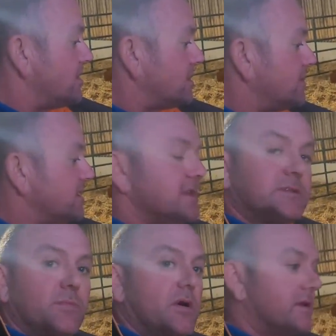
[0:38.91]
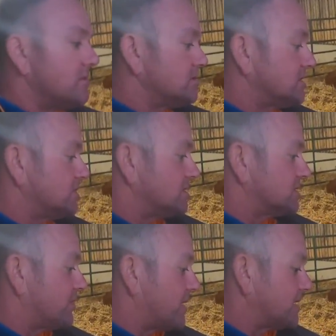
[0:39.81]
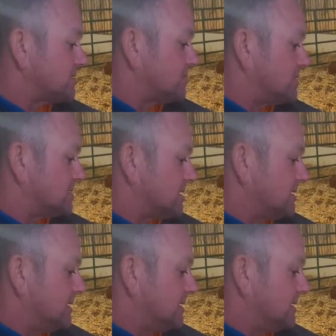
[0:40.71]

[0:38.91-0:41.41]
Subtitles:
know. I mean, this morning was a total surprise to us.